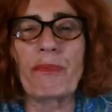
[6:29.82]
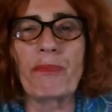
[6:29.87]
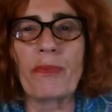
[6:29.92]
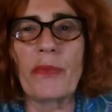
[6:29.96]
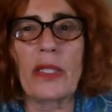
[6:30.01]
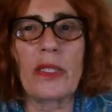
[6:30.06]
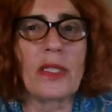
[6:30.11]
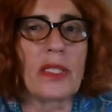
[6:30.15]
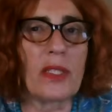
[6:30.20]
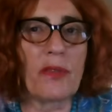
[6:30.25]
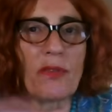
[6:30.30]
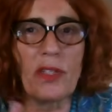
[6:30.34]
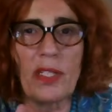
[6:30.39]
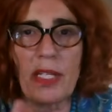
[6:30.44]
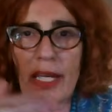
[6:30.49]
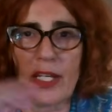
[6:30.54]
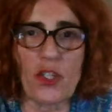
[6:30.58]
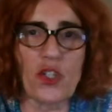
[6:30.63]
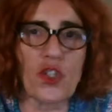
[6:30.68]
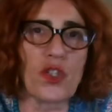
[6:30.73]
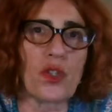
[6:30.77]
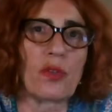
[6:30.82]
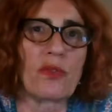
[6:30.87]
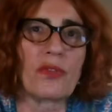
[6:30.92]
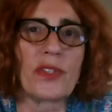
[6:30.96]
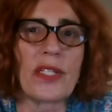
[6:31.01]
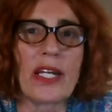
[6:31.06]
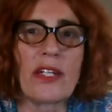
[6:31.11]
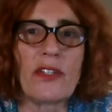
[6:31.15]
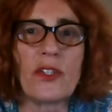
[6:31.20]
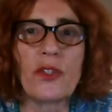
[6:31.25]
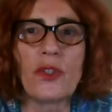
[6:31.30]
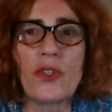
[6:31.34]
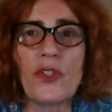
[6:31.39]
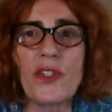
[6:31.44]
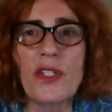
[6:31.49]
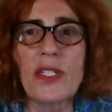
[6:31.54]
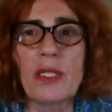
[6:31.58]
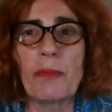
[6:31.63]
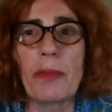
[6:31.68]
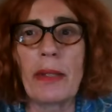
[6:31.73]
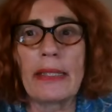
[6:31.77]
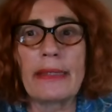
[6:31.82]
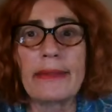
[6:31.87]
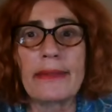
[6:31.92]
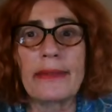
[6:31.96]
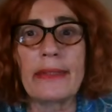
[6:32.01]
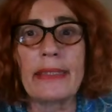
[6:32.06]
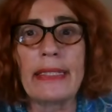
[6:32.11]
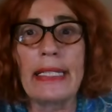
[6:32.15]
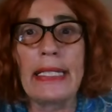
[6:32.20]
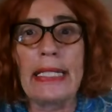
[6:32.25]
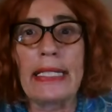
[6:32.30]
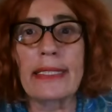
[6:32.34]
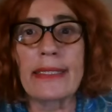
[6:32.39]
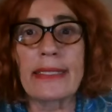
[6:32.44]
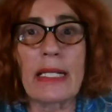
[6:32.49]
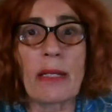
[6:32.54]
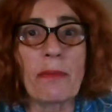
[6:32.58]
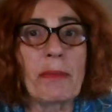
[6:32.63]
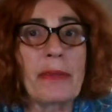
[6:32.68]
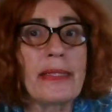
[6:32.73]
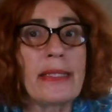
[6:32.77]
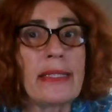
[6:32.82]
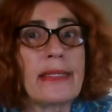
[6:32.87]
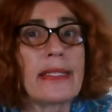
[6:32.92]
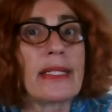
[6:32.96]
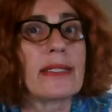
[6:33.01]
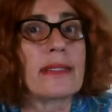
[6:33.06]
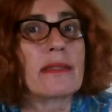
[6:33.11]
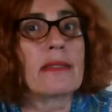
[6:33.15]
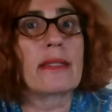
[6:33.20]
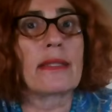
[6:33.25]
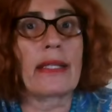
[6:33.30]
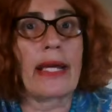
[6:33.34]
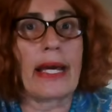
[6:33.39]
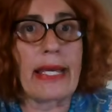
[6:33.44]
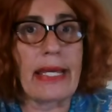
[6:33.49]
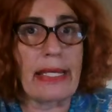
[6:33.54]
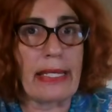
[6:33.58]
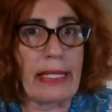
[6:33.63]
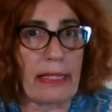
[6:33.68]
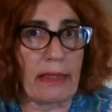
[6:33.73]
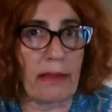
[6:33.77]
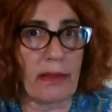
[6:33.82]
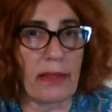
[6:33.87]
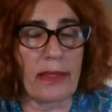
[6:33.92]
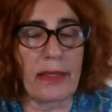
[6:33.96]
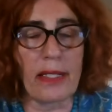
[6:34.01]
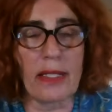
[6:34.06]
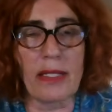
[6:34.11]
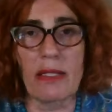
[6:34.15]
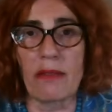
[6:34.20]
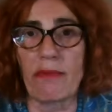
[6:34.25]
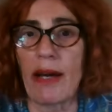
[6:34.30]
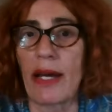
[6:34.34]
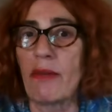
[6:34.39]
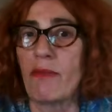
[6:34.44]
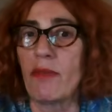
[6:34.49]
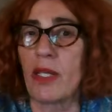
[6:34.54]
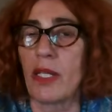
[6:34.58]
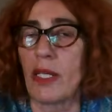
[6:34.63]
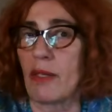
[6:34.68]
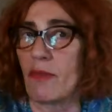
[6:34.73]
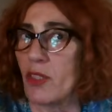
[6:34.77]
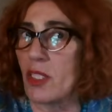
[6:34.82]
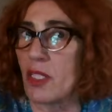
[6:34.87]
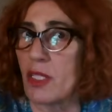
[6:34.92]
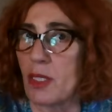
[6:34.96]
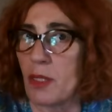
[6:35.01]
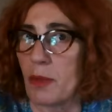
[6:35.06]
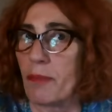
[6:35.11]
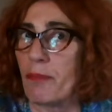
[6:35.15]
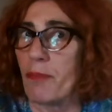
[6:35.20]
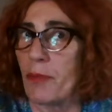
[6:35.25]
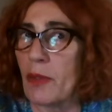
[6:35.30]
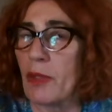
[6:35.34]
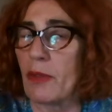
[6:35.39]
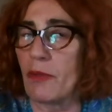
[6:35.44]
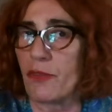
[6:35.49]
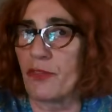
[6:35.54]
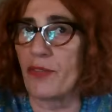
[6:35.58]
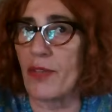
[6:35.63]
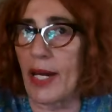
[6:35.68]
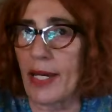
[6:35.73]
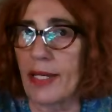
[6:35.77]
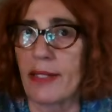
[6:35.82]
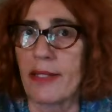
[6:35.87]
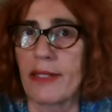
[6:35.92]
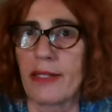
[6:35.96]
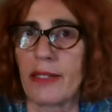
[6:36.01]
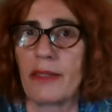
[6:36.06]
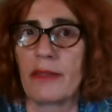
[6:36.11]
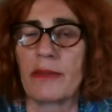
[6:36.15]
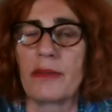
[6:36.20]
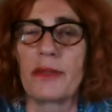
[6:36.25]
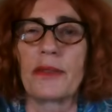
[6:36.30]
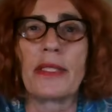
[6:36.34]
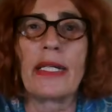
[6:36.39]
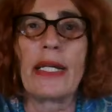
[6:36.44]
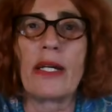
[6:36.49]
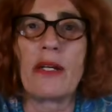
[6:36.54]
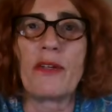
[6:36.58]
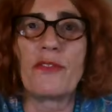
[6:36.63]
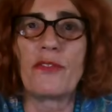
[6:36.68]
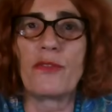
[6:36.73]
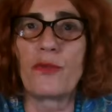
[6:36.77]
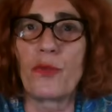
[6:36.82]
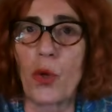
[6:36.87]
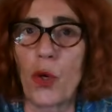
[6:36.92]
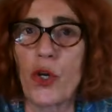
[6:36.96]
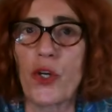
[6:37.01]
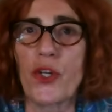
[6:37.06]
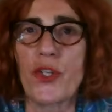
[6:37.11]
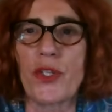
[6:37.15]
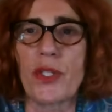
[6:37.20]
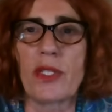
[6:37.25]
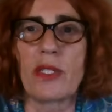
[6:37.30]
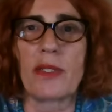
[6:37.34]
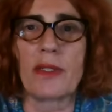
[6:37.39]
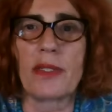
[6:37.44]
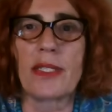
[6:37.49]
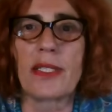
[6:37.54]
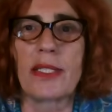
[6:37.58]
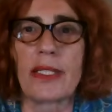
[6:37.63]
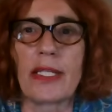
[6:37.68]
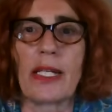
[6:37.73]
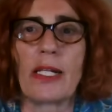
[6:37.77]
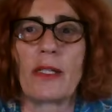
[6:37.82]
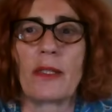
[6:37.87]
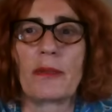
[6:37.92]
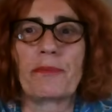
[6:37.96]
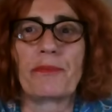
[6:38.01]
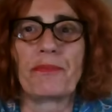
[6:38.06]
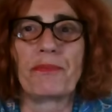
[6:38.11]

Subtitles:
divination of territories, but somebody doesn't like it. That's why we have these fights and wars still.